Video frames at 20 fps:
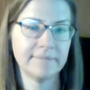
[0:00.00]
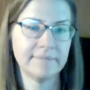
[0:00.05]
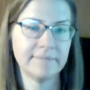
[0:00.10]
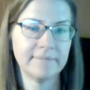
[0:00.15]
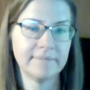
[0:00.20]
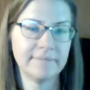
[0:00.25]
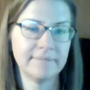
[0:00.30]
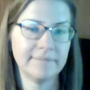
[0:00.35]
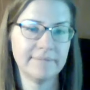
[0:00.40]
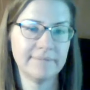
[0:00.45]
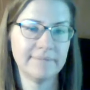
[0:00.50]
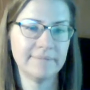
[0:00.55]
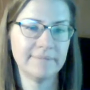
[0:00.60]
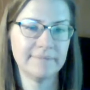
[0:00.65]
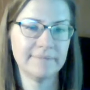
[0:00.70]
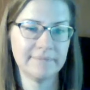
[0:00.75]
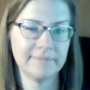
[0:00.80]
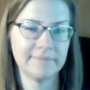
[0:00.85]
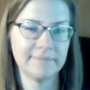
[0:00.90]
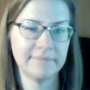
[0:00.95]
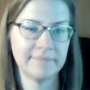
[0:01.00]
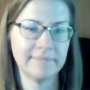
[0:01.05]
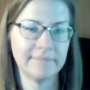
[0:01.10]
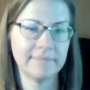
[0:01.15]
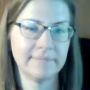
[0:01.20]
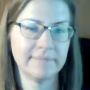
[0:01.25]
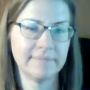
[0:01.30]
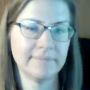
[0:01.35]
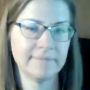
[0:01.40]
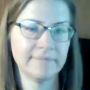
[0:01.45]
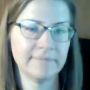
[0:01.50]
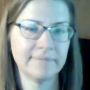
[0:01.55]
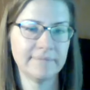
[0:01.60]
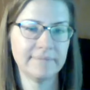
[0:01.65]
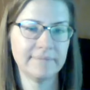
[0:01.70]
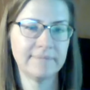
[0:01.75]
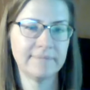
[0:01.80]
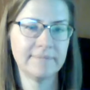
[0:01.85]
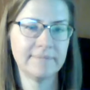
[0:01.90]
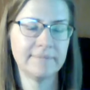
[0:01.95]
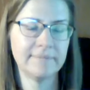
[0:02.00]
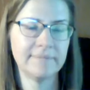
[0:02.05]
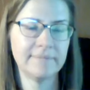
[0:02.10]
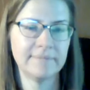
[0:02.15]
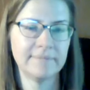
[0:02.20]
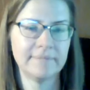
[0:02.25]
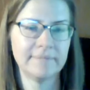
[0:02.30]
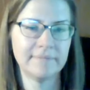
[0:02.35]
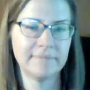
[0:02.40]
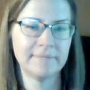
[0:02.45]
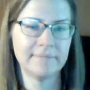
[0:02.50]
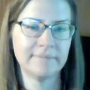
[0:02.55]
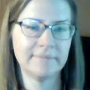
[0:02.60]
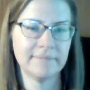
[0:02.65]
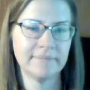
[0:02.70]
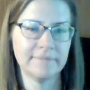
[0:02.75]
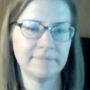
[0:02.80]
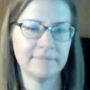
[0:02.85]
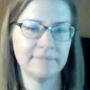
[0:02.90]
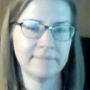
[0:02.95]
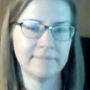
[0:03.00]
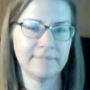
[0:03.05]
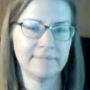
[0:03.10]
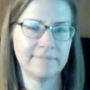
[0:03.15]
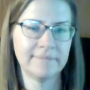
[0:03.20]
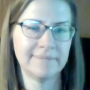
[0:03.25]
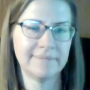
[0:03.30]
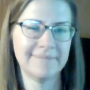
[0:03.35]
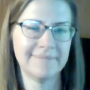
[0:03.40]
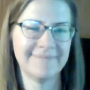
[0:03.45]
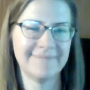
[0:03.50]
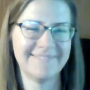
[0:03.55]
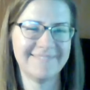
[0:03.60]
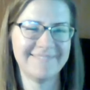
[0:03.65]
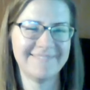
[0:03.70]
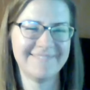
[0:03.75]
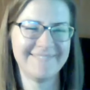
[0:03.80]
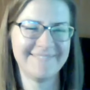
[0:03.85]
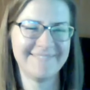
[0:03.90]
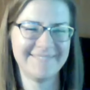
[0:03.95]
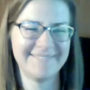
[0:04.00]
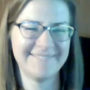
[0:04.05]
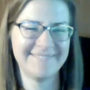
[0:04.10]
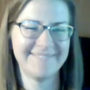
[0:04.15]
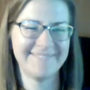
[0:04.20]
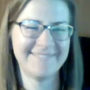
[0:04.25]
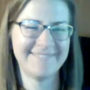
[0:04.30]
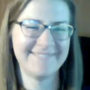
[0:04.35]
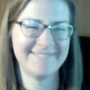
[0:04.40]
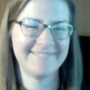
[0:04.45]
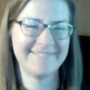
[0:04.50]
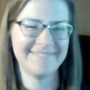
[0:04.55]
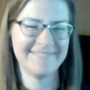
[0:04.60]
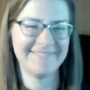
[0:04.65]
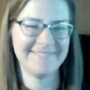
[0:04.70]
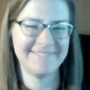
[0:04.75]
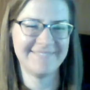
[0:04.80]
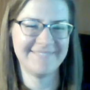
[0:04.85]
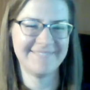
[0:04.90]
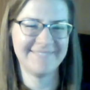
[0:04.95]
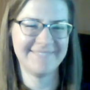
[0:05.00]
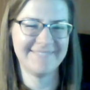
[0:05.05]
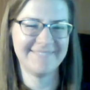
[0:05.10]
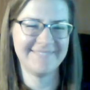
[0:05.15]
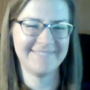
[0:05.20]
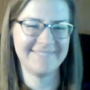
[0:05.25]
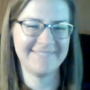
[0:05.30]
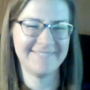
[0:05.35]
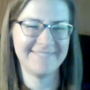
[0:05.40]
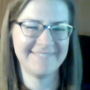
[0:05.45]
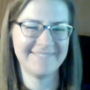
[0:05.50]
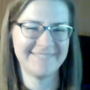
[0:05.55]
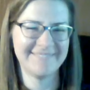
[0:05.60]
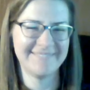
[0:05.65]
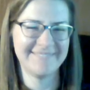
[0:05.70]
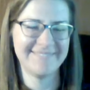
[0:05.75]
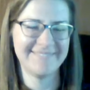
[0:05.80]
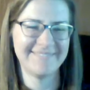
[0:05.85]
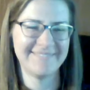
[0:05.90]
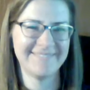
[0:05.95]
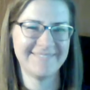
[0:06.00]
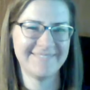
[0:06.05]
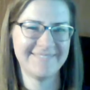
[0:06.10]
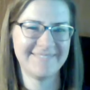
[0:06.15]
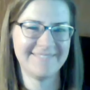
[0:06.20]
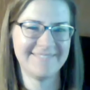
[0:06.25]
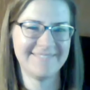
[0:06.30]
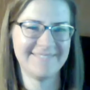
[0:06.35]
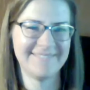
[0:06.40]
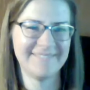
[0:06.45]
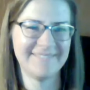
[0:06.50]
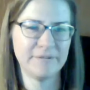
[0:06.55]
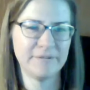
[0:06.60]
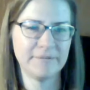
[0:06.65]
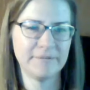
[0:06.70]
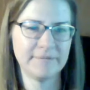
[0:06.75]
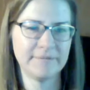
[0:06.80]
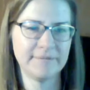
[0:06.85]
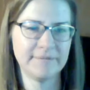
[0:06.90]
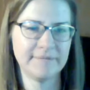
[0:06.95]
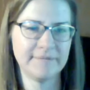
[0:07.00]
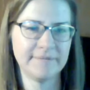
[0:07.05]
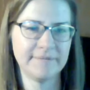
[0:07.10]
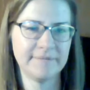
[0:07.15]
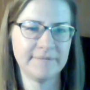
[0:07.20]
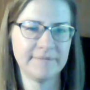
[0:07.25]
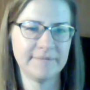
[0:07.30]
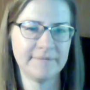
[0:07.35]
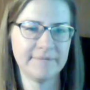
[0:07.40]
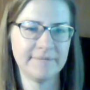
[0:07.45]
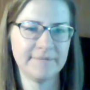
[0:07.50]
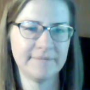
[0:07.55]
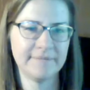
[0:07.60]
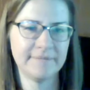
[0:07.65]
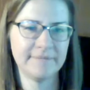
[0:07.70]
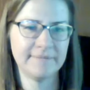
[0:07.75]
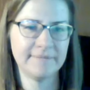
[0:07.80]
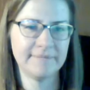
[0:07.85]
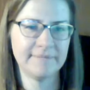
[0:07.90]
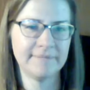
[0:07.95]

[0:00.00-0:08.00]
(not speaking)